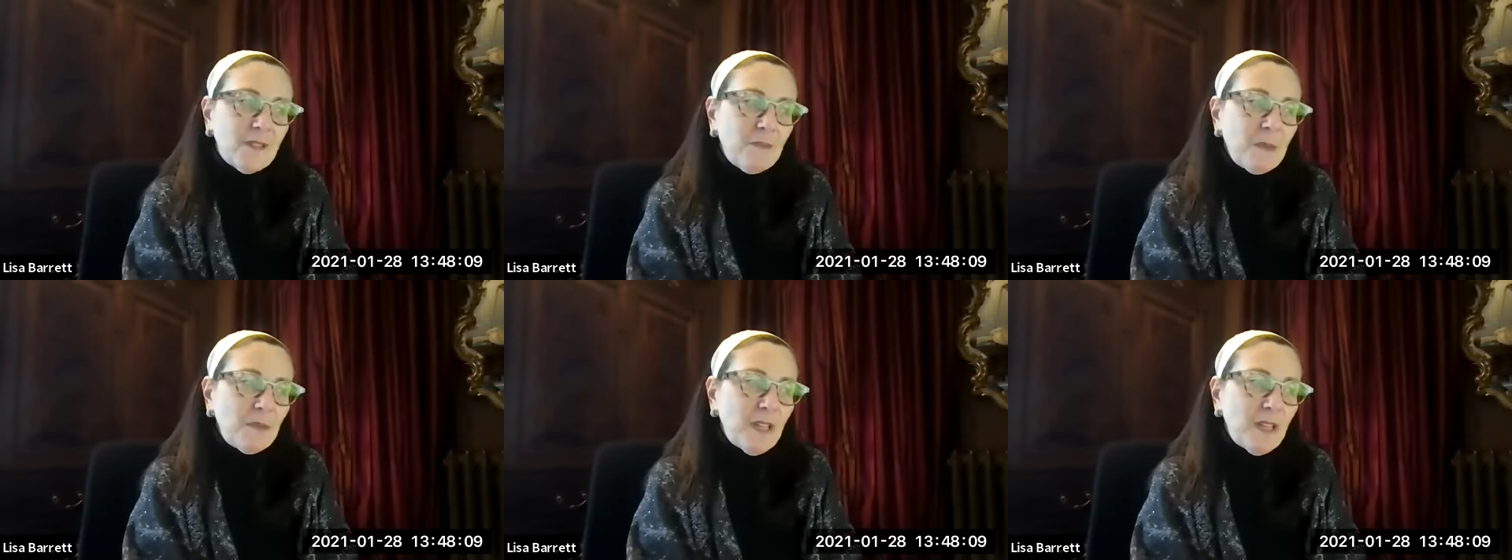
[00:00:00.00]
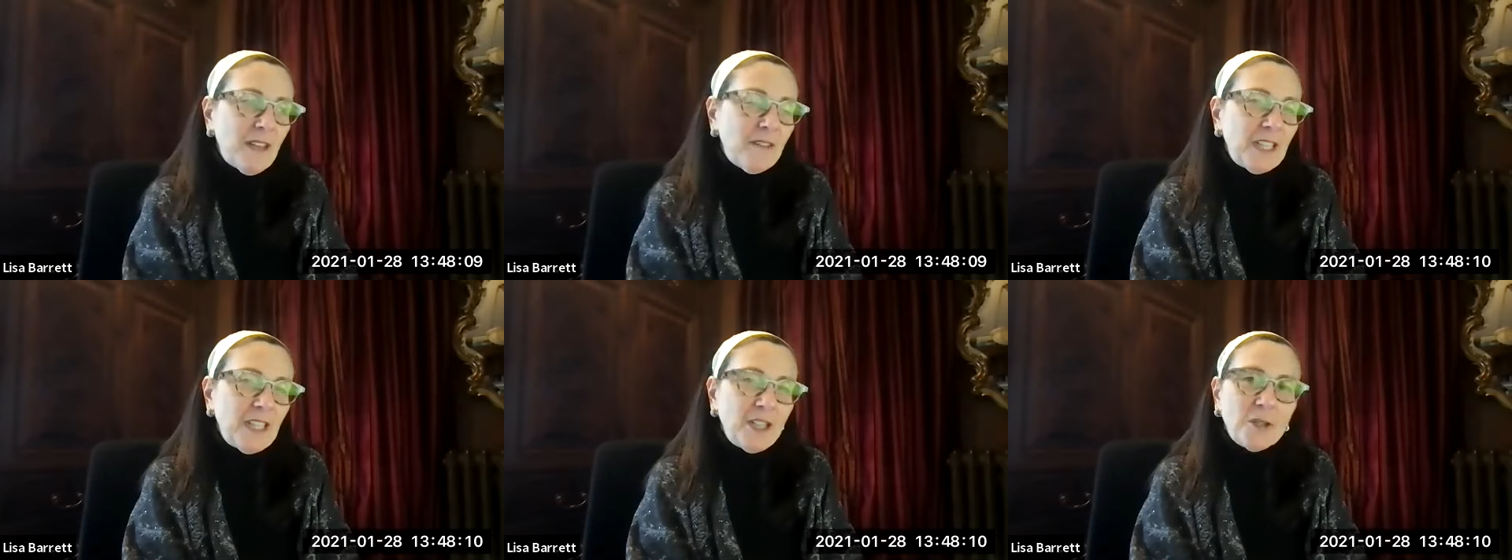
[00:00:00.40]
people
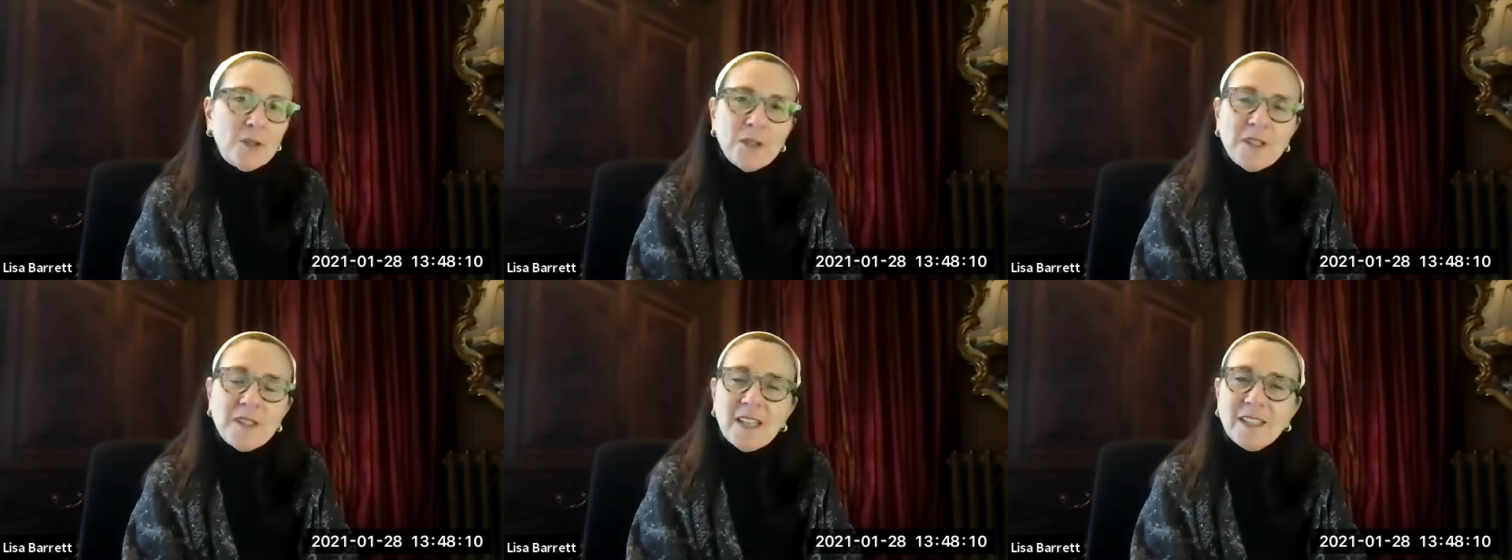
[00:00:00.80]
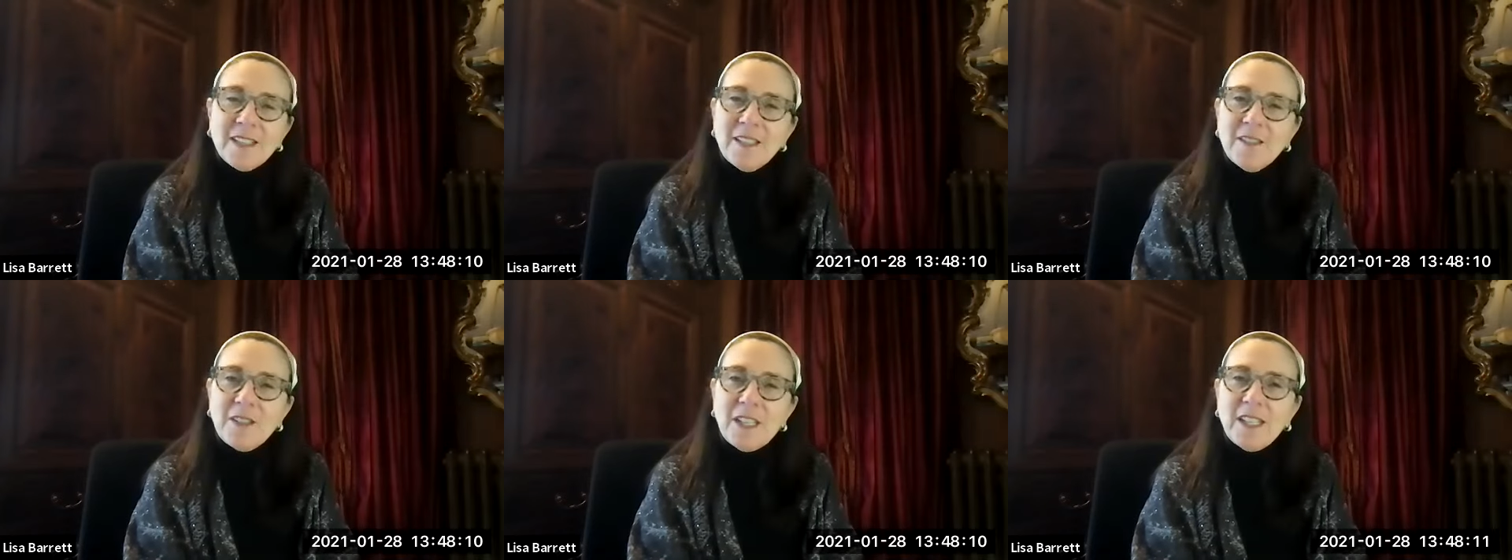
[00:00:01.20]
have an increased
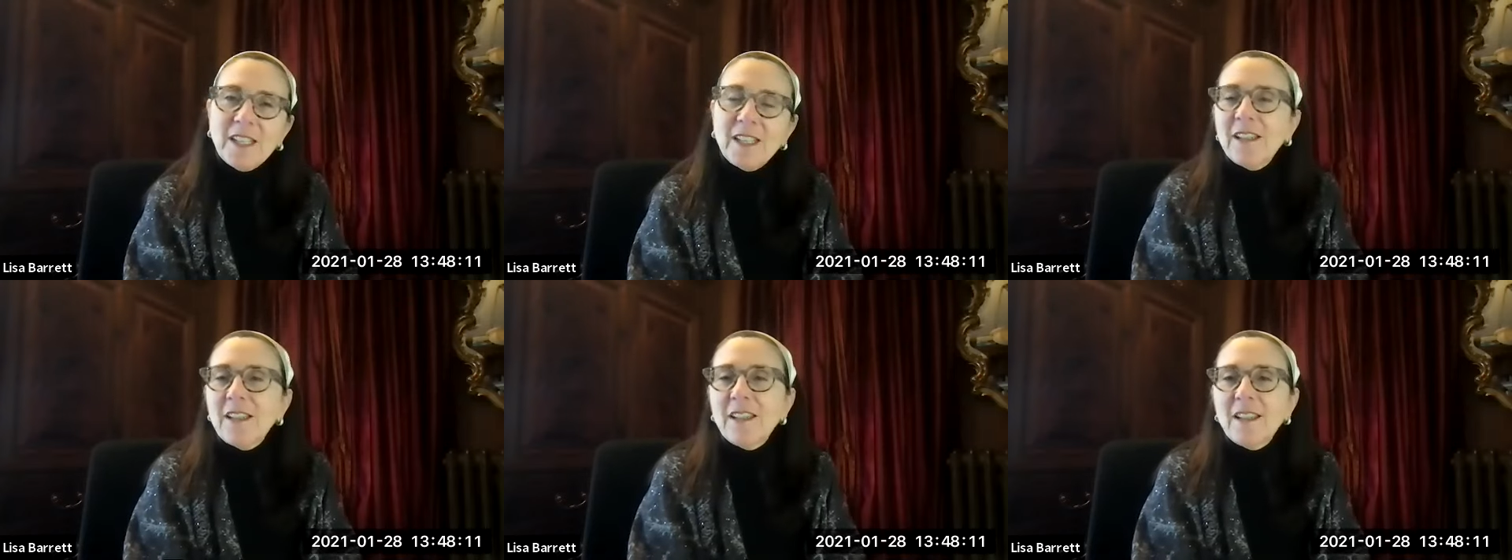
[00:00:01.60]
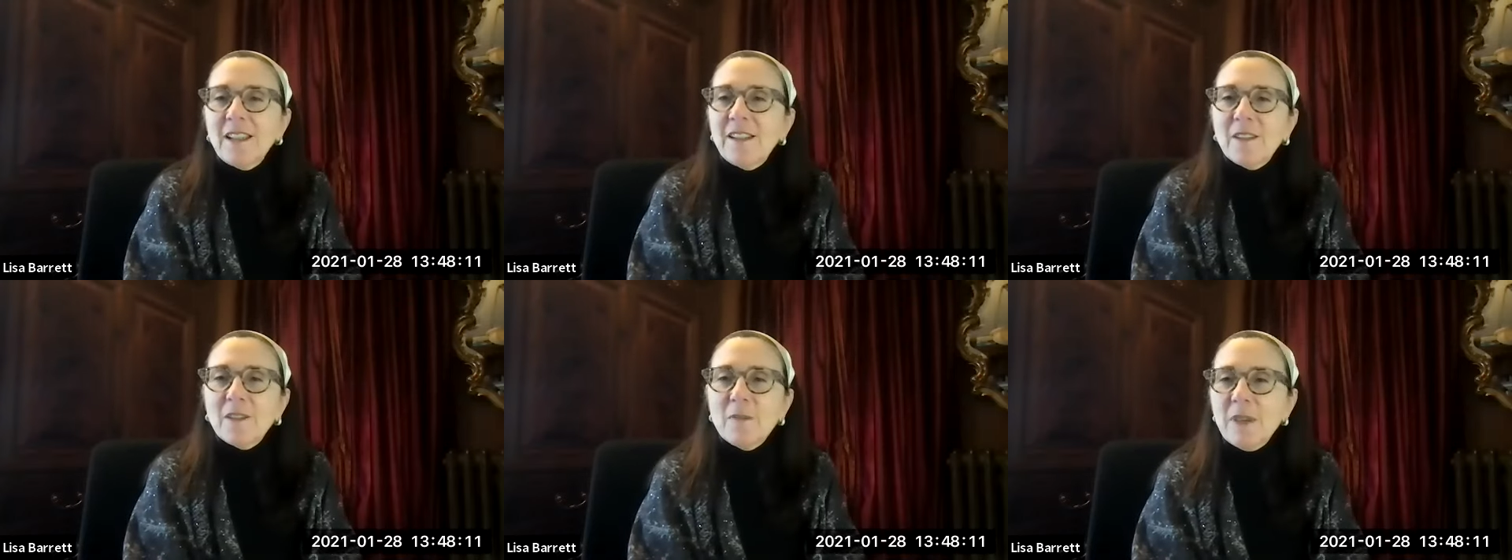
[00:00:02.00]
activity
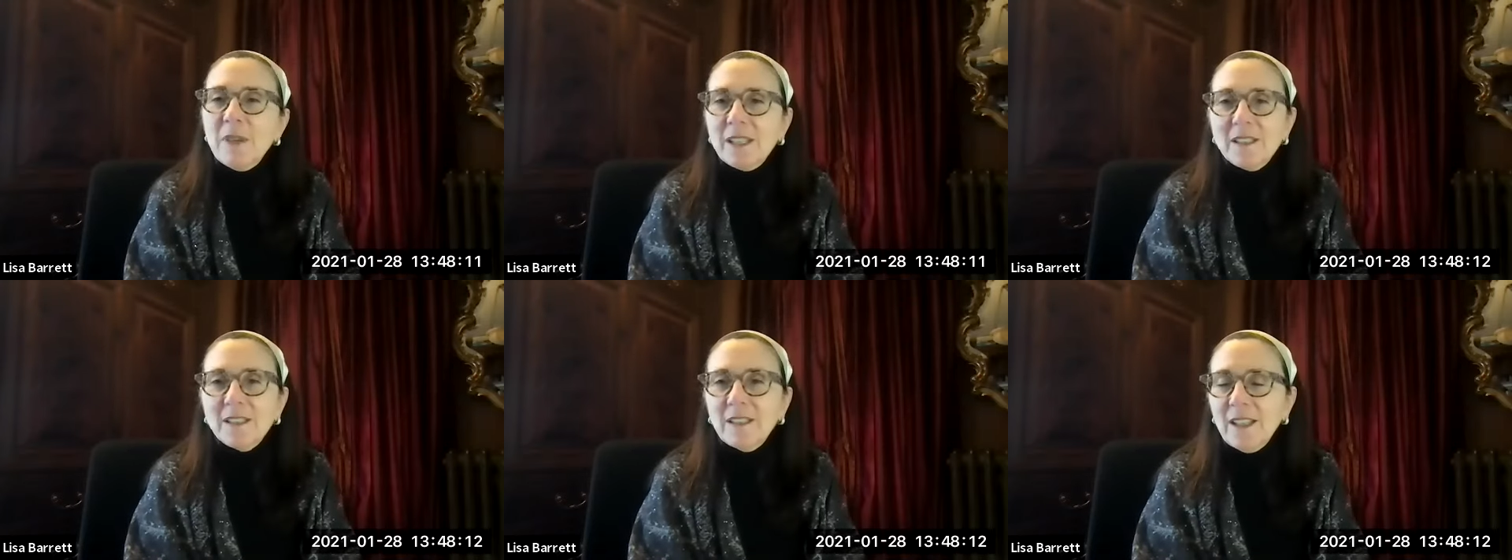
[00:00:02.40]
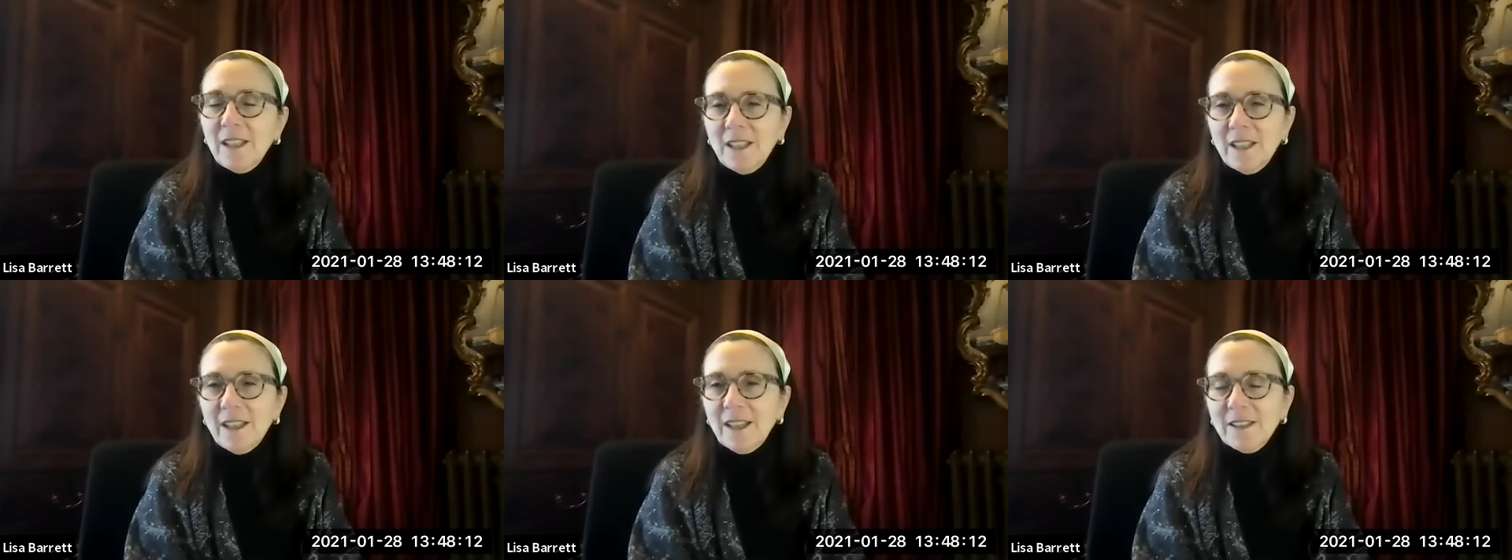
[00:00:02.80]
in their amygdala,